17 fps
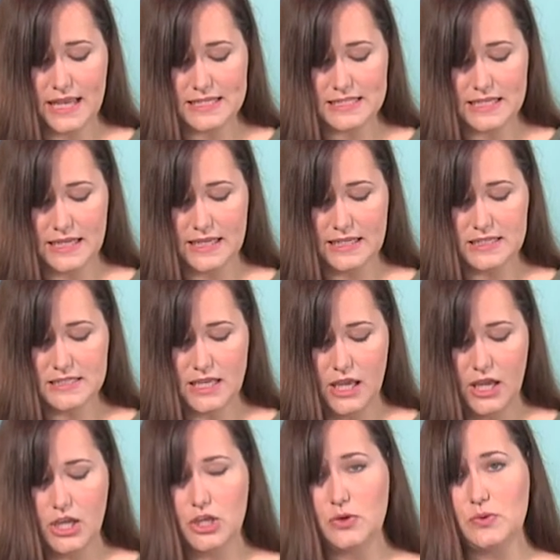as it is,
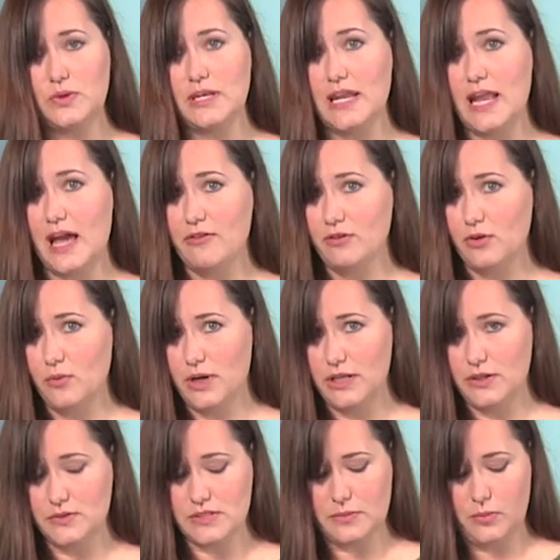you never wanna use